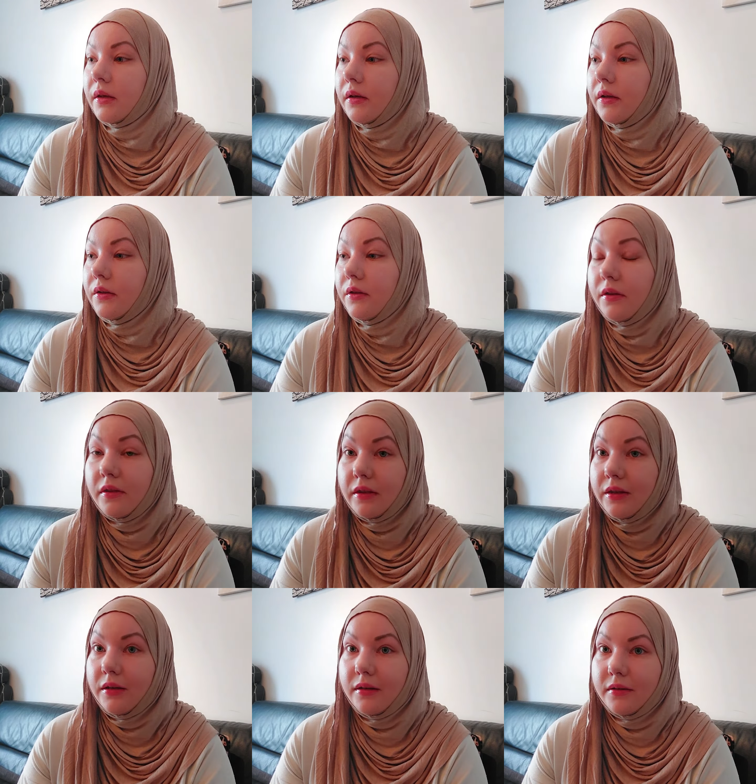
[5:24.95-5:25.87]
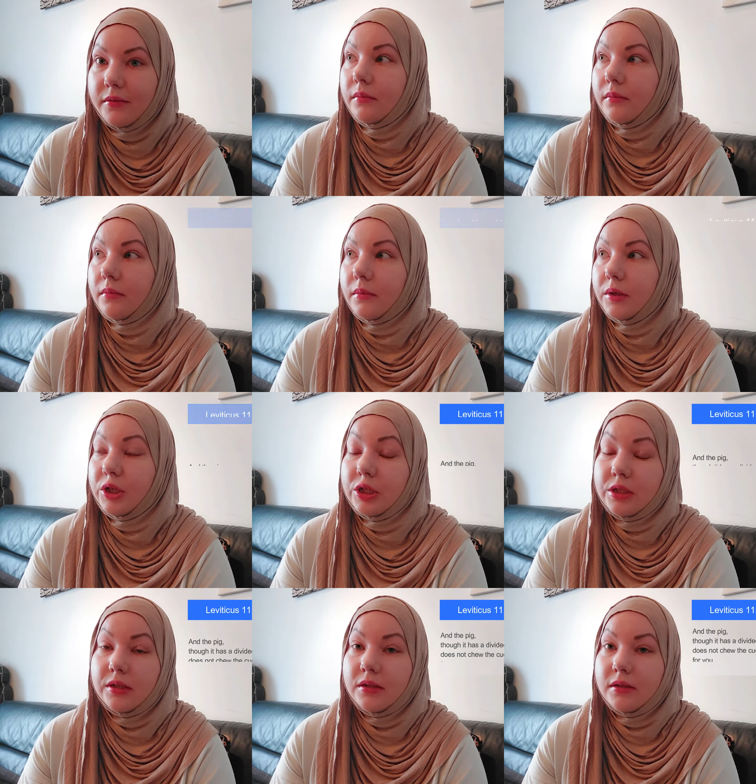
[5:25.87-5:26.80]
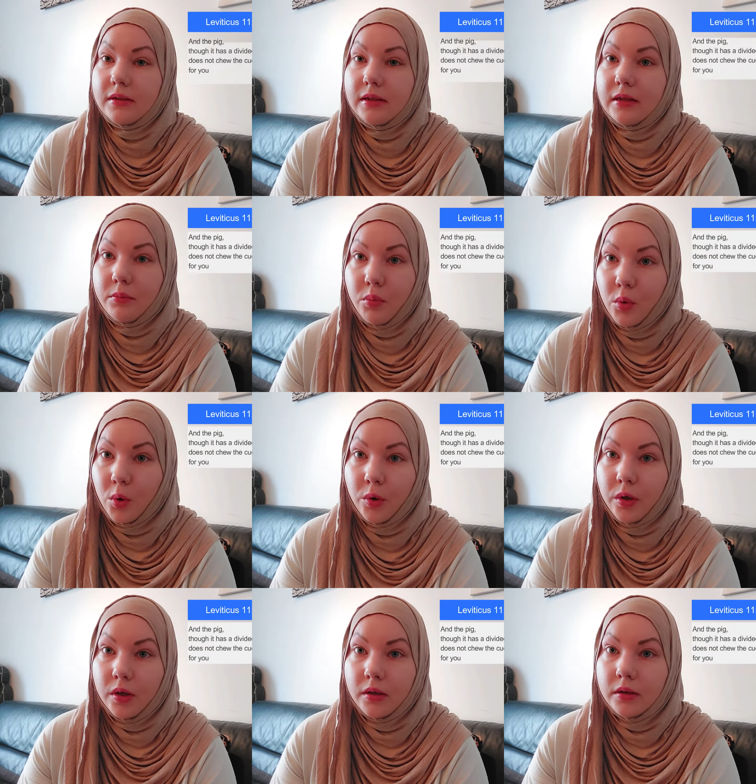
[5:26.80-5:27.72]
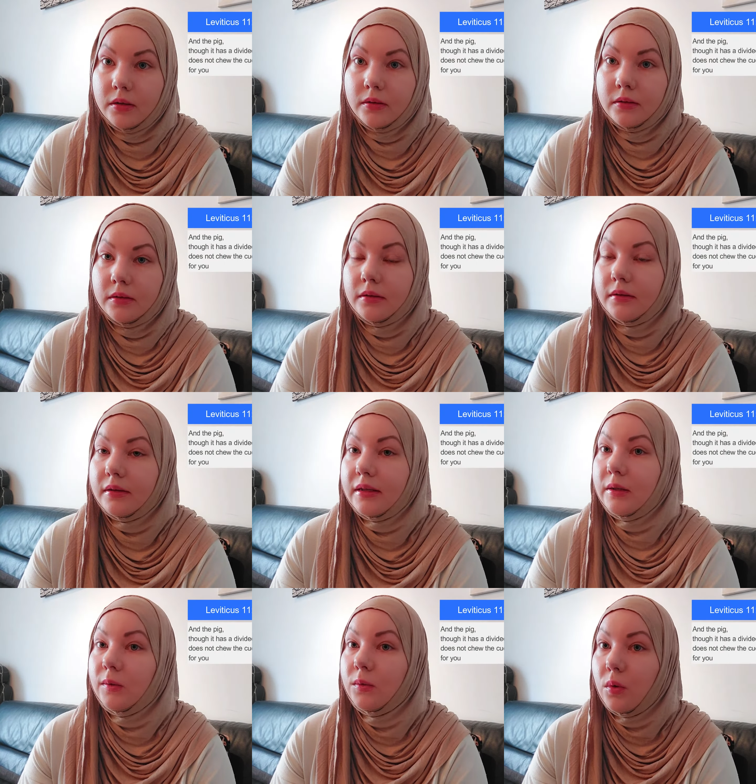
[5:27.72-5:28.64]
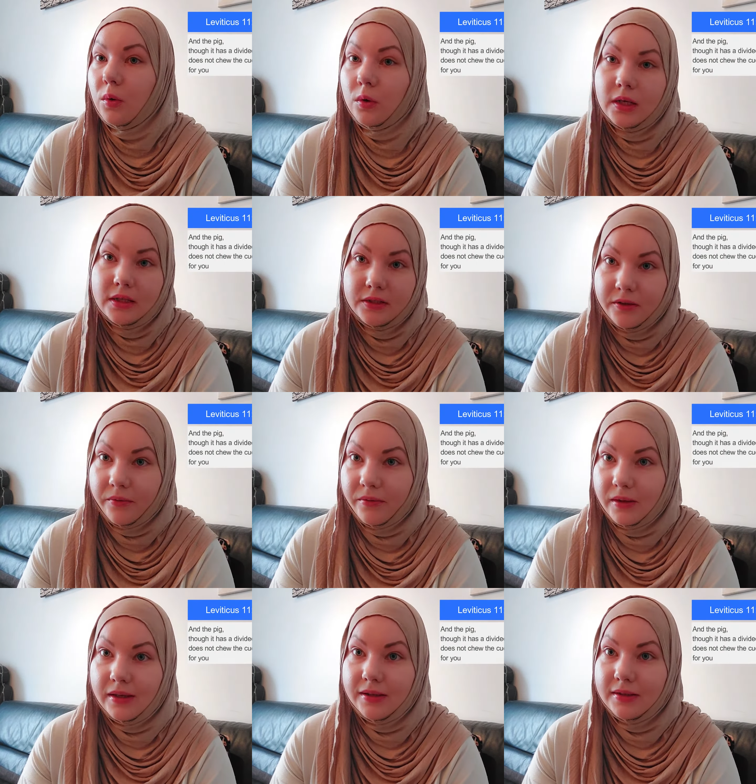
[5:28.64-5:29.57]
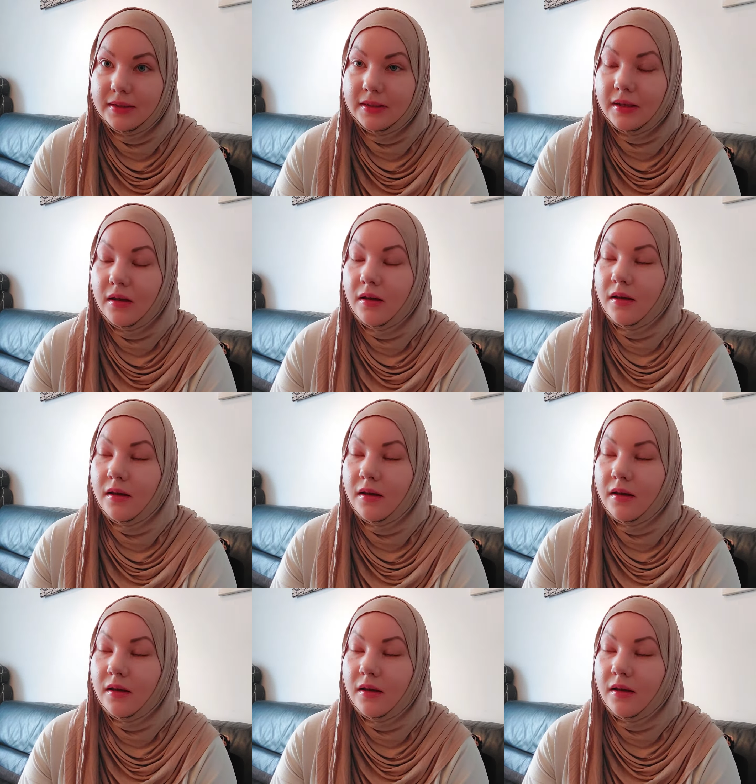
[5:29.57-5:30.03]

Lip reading: another thing, Christians eat pork, they do all kinds of things.